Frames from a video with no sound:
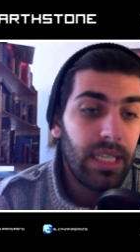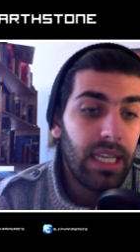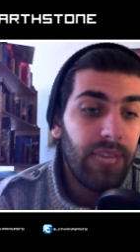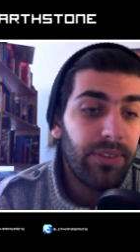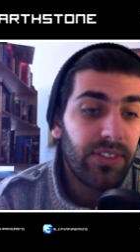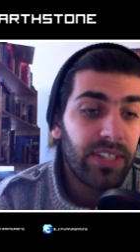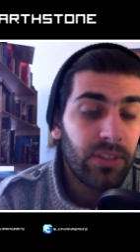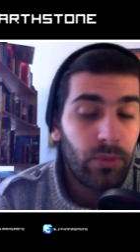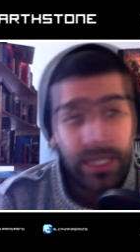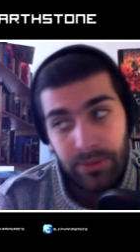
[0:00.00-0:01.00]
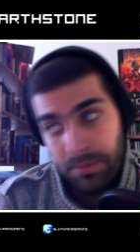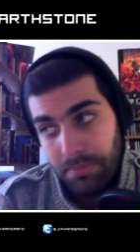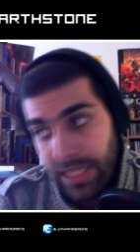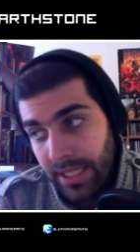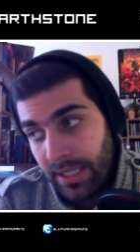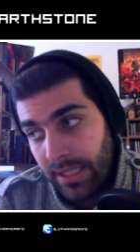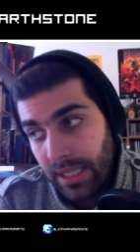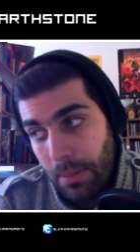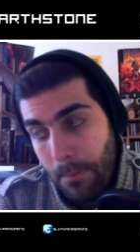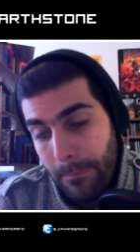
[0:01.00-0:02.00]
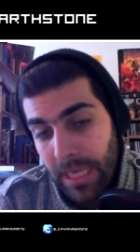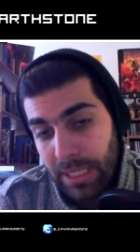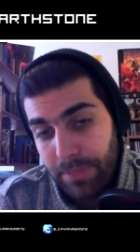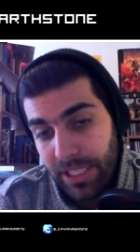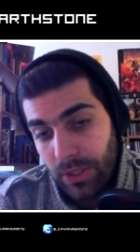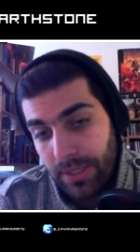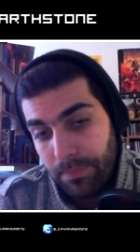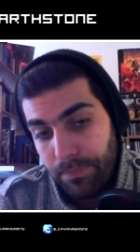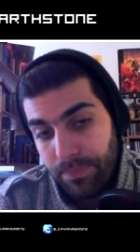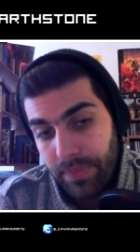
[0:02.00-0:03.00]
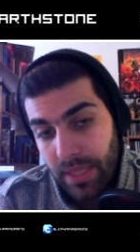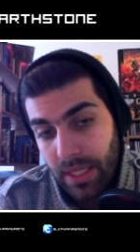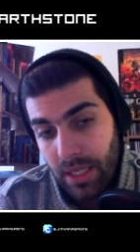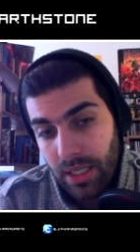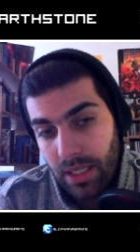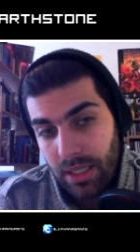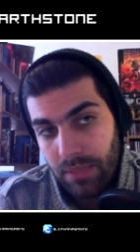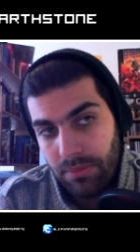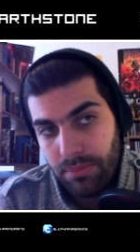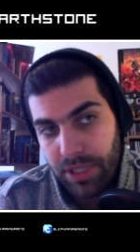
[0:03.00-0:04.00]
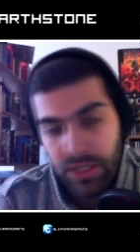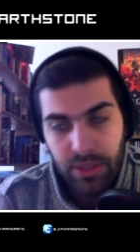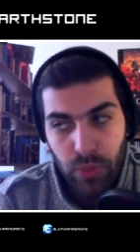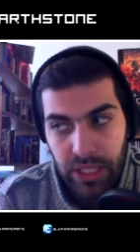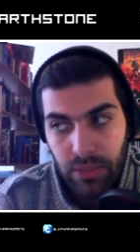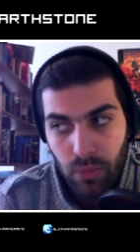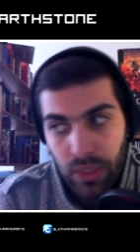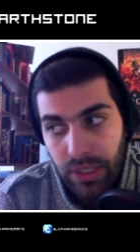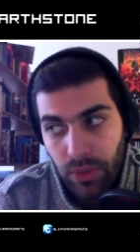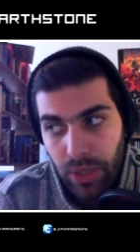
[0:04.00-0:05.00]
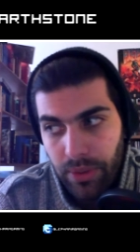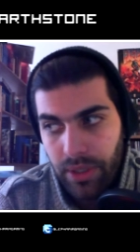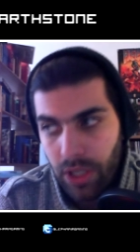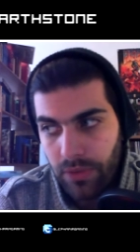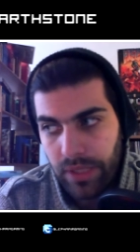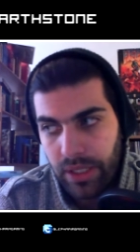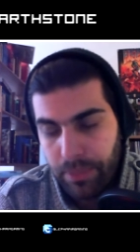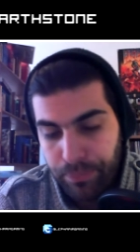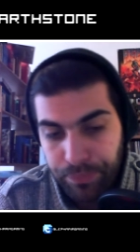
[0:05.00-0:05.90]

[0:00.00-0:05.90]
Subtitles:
if it sticks around, it might be good, because it will grow over time.